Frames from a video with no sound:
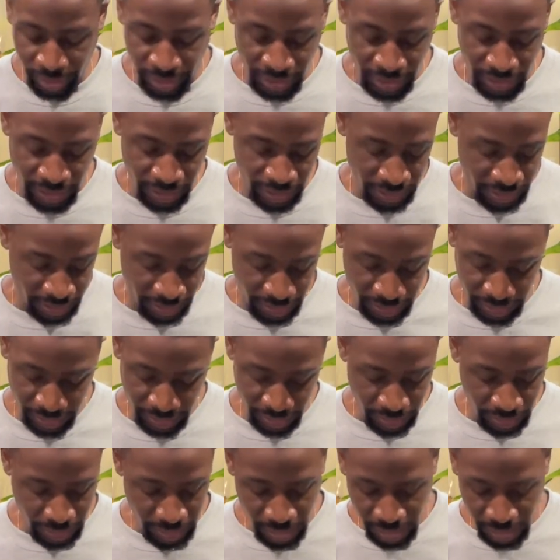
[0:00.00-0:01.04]
I
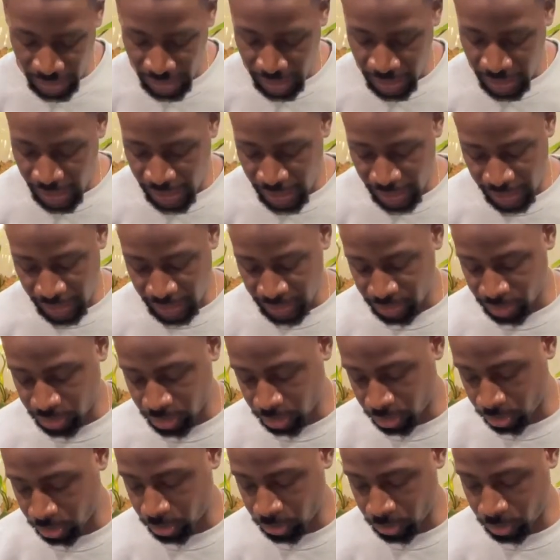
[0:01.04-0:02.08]
had
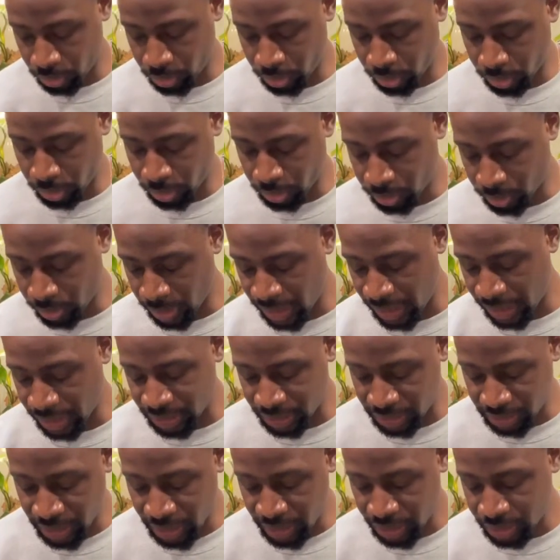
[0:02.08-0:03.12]
to do a
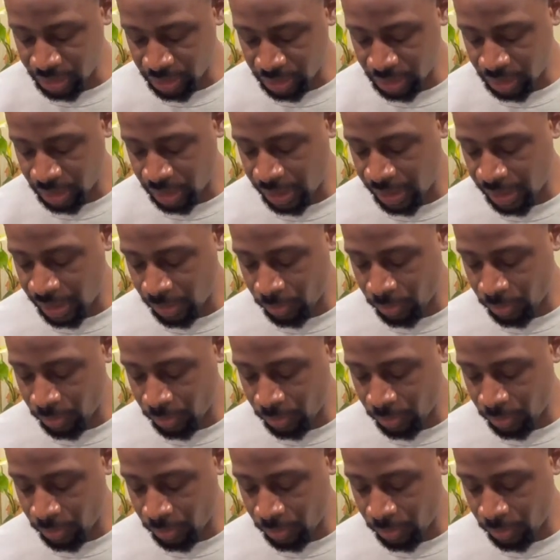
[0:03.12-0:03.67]
session today.